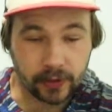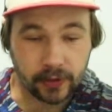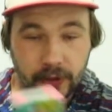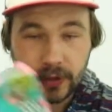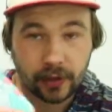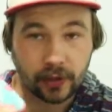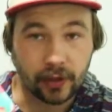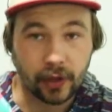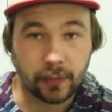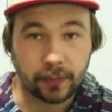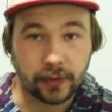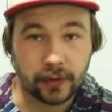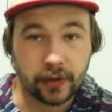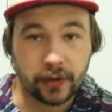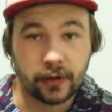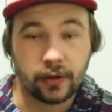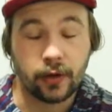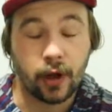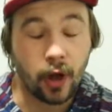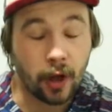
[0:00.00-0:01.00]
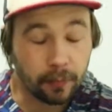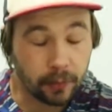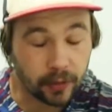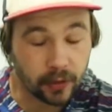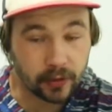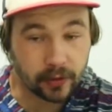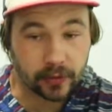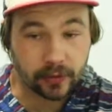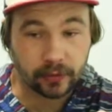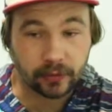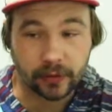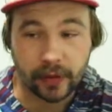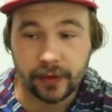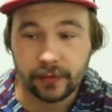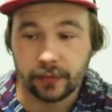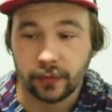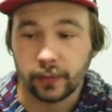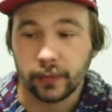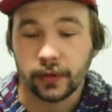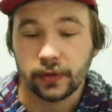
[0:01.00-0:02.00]
You can upload it
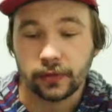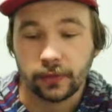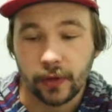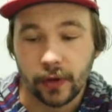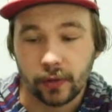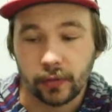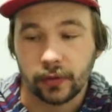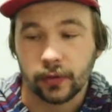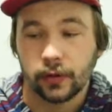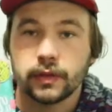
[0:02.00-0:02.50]
right from your phone.